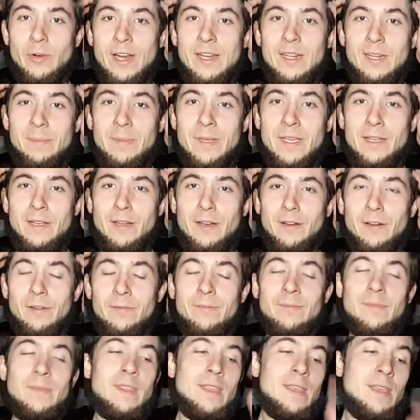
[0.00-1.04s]
up here,
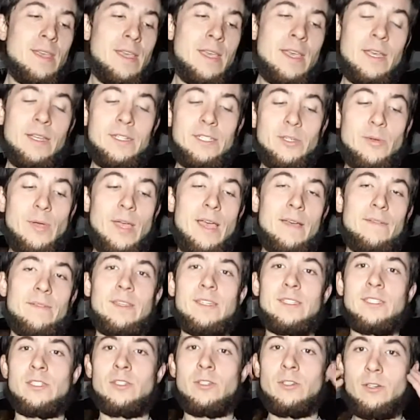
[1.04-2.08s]
and you have
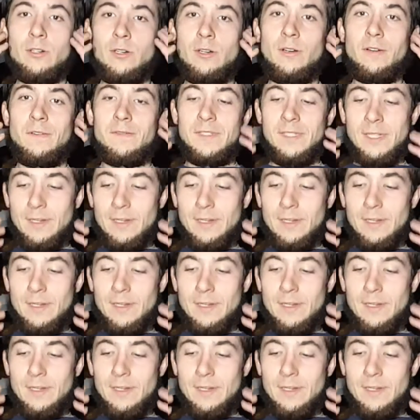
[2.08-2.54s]
these nerves